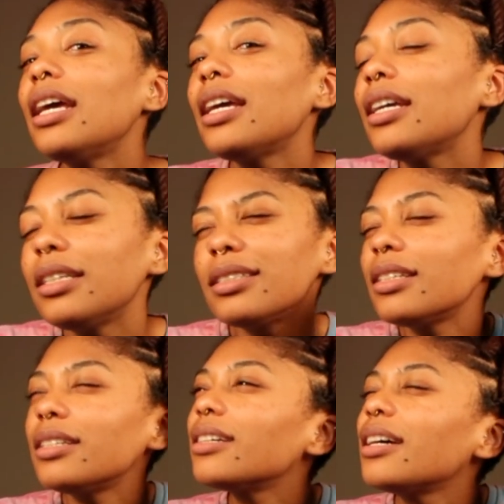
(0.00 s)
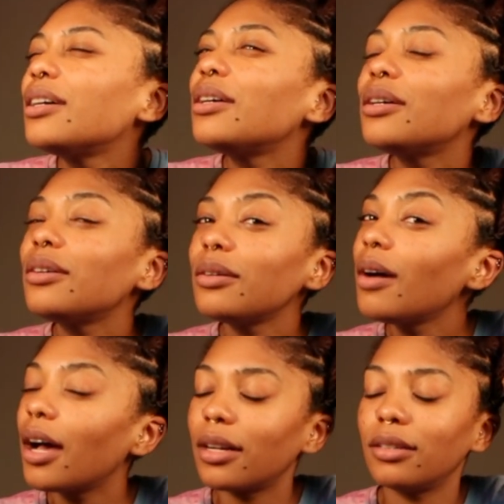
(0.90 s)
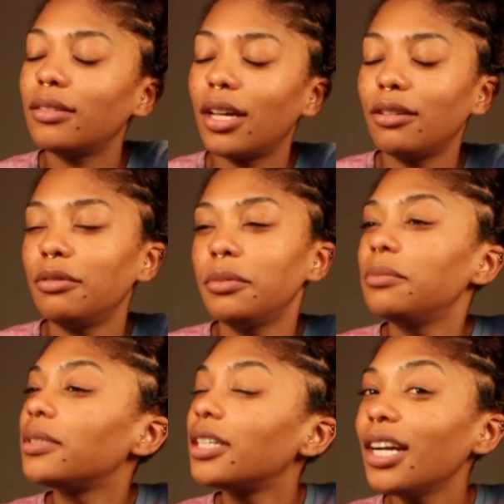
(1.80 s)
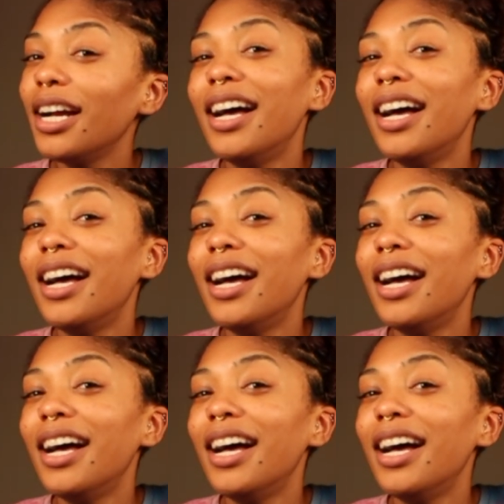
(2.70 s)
days ago. I don't remember.